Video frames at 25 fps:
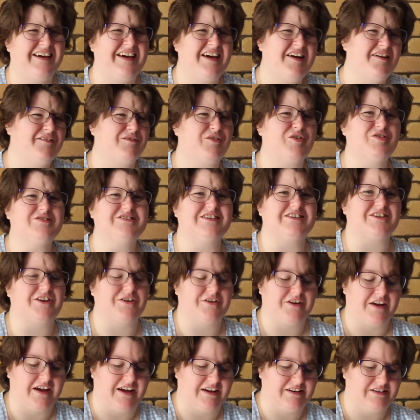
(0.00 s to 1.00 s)
Of course I
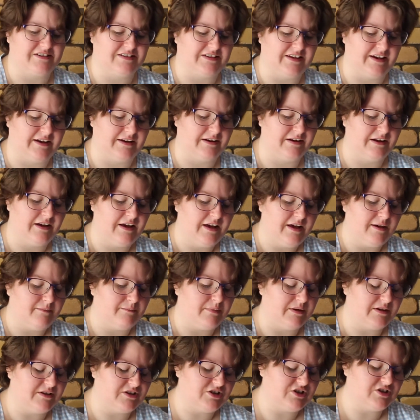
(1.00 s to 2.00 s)
don't know how to say it,
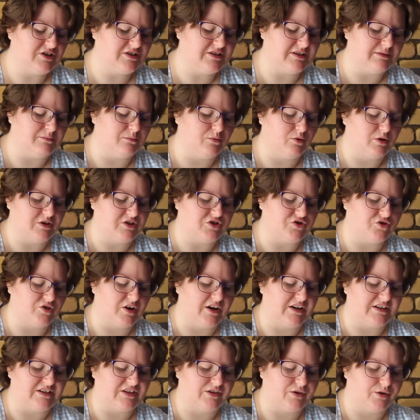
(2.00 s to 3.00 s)
but it's just some
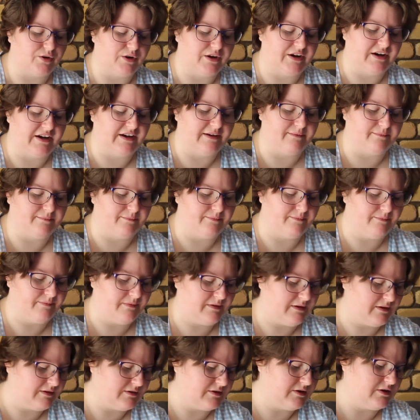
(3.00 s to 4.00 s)
moisturising cream.
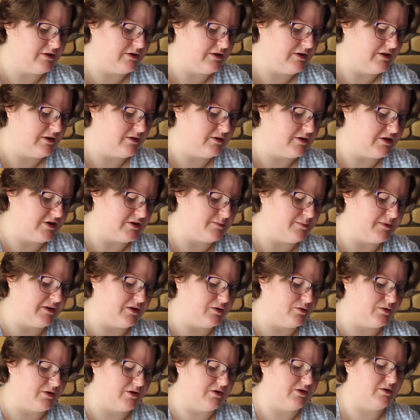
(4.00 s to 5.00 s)
Just be
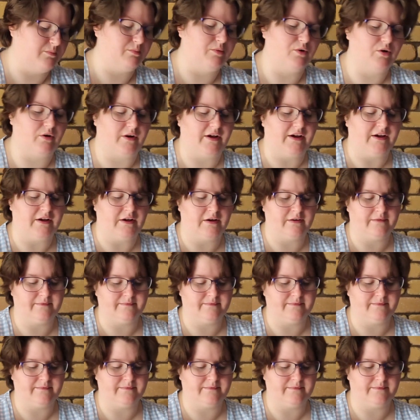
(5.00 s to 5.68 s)
good on the body.